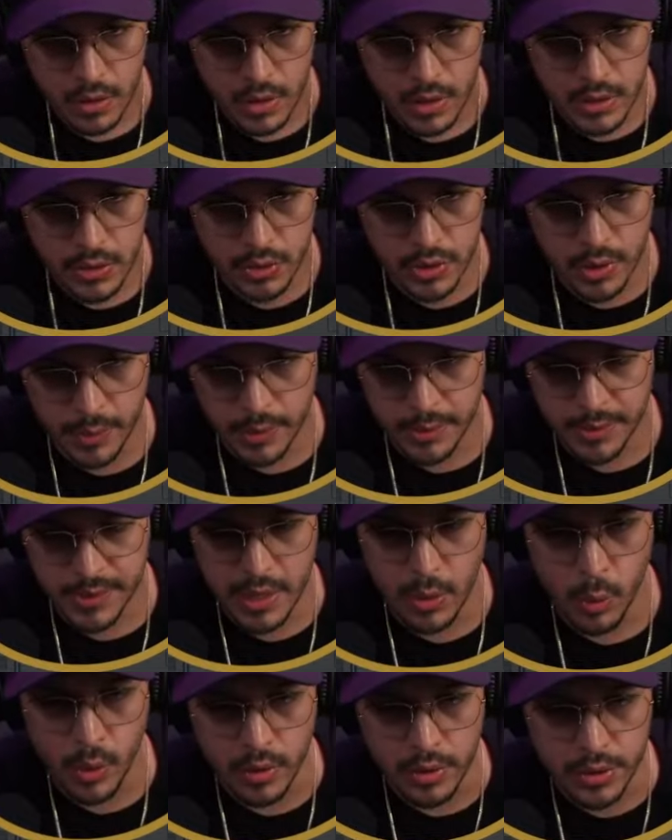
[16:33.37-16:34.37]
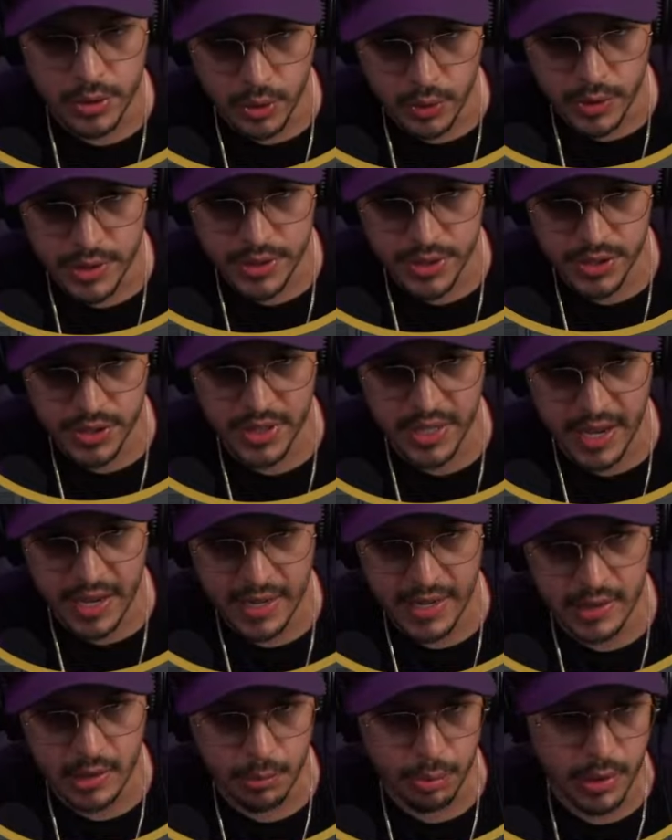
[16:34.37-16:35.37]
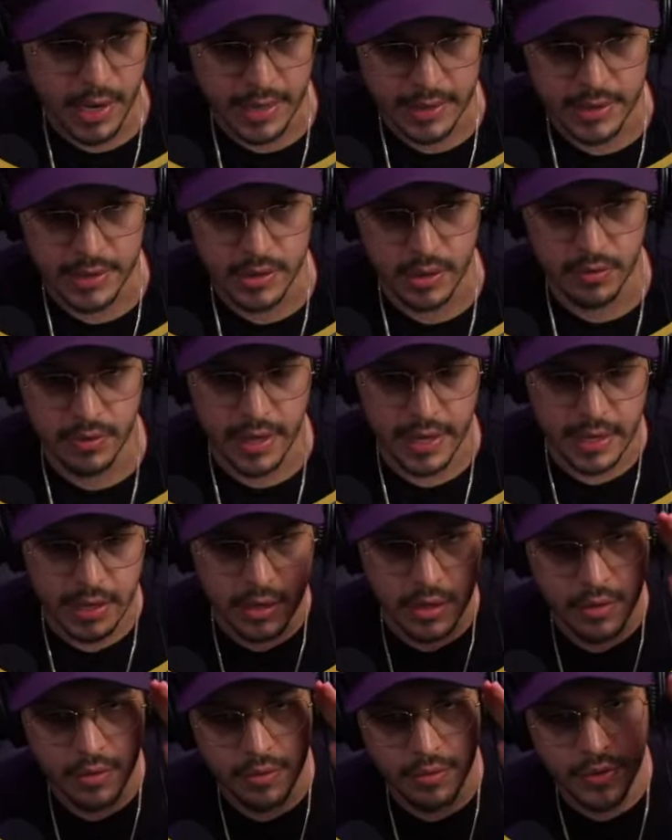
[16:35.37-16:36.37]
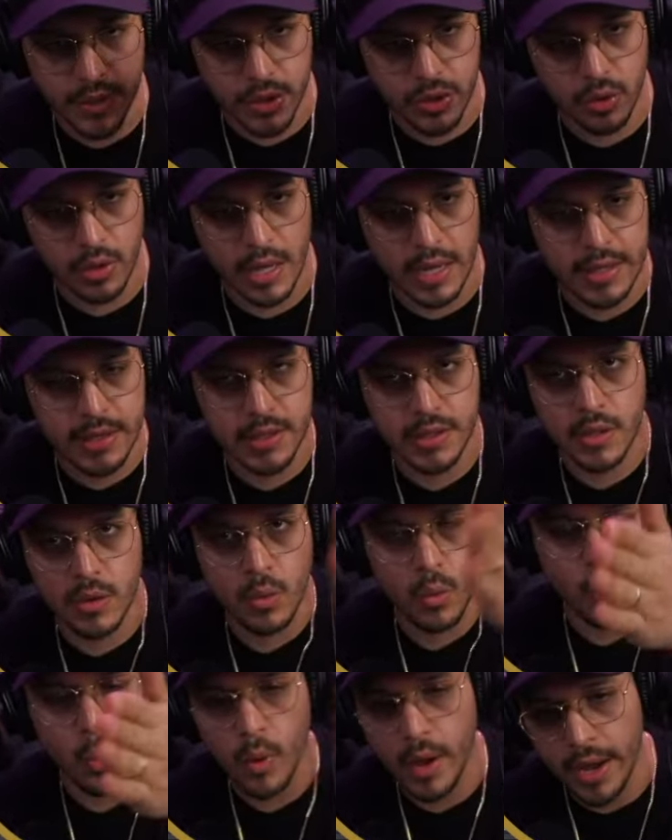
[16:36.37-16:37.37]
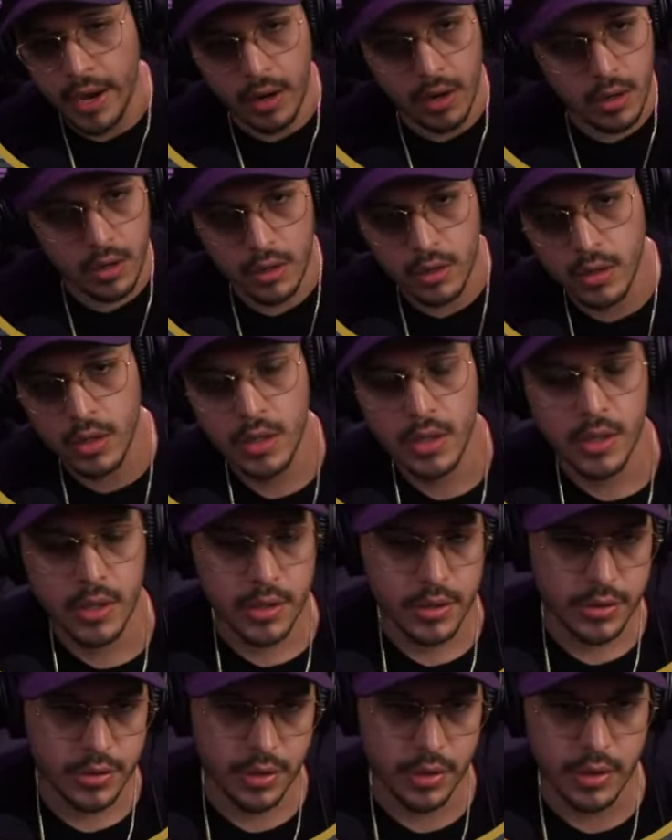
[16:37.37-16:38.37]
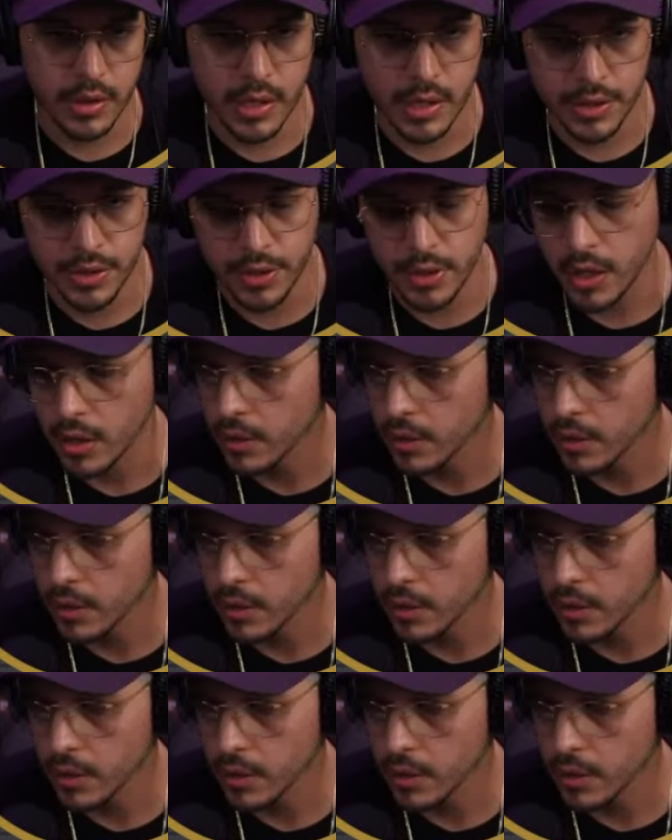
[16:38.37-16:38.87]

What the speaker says: so sometimes I will do this just to kind of get the practice of like visualizing where certain things should